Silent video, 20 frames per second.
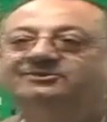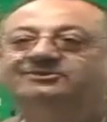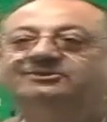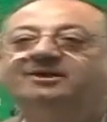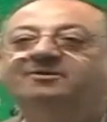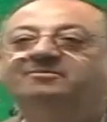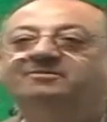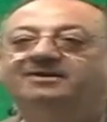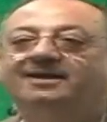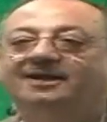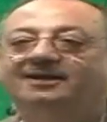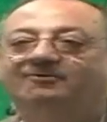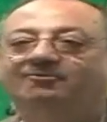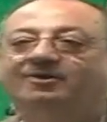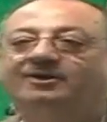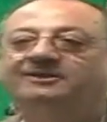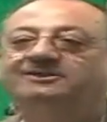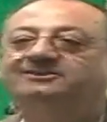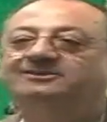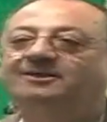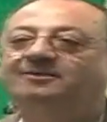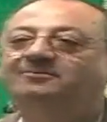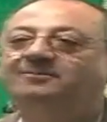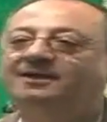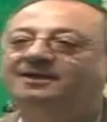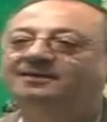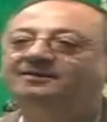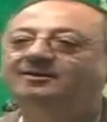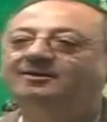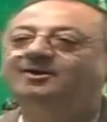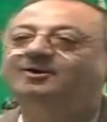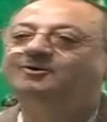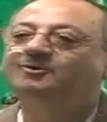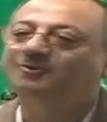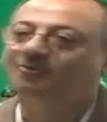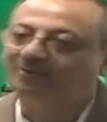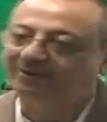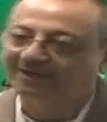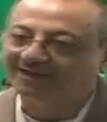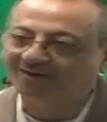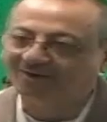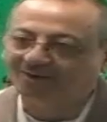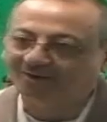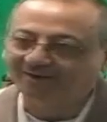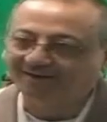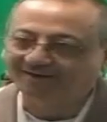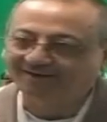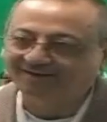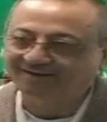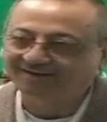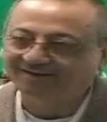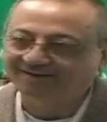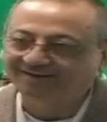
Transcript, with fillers: Samnan. What is Samnan? Cooking oil,